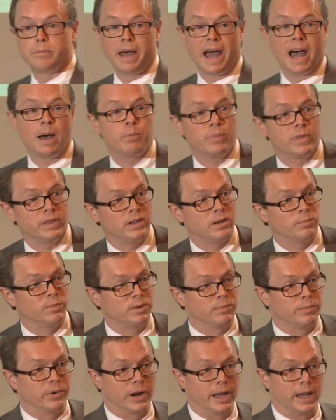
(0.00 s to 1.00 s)
map the
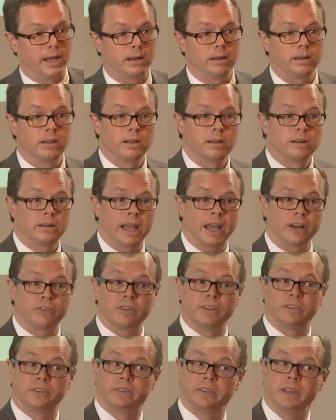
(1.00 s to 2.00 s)
human brain, to
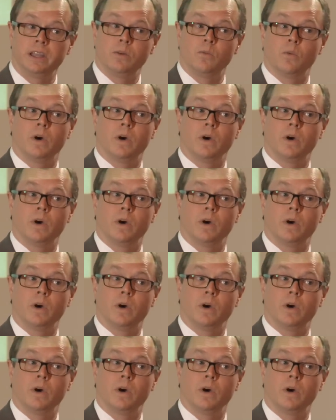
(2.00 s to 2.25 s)
actually see